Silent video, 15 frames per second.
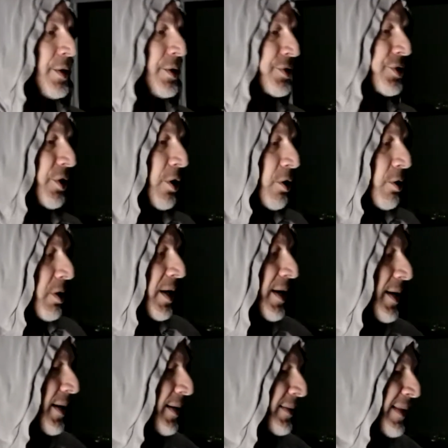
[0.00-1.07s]
So
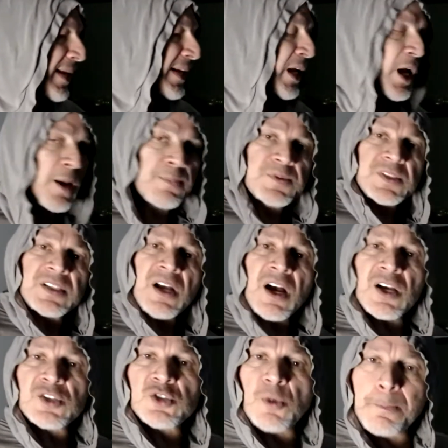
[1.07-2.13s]
that helps
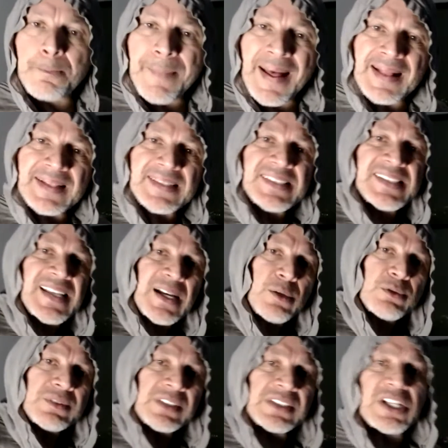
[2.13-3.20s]
also balance
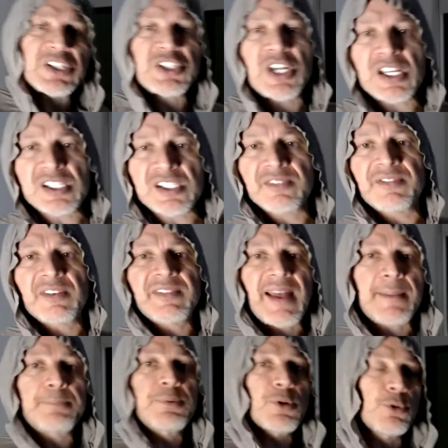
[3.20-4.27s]
out the digestive of
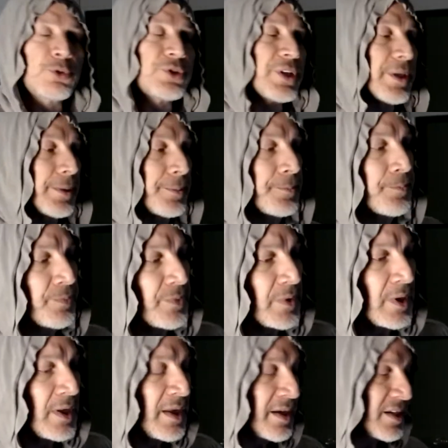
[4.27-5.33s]
that protein.
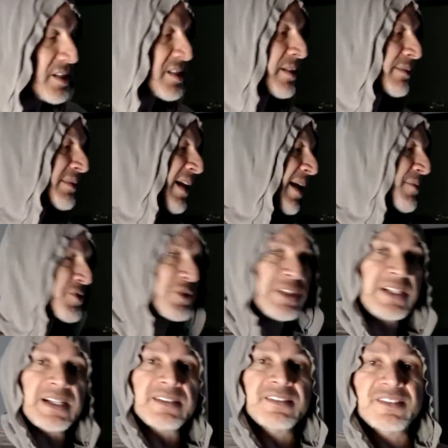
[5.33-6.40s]
Because sometimes
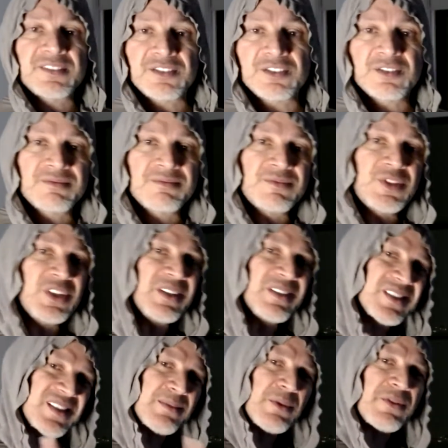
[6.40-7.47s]

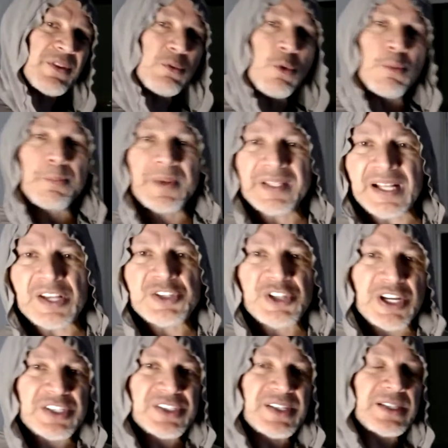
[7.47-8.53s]
some of it won't be
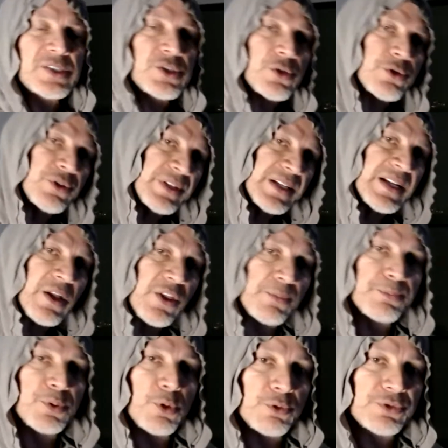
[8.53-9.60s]
digested, so you need other
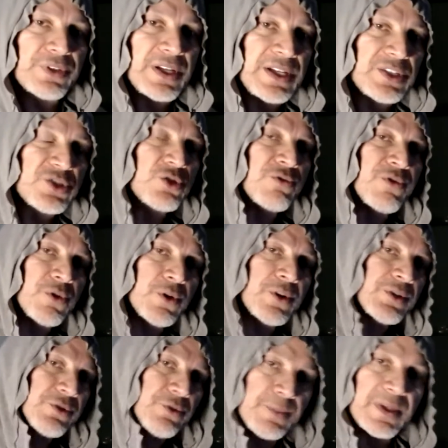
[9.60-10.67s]
proteins for
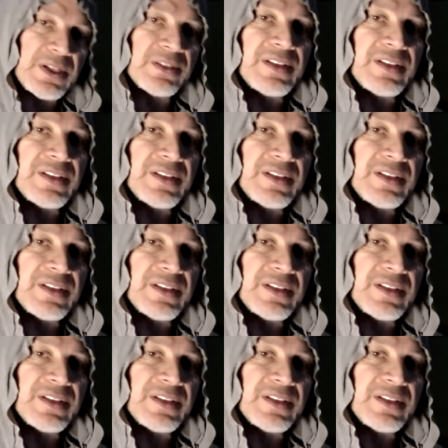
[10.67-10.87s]
it to be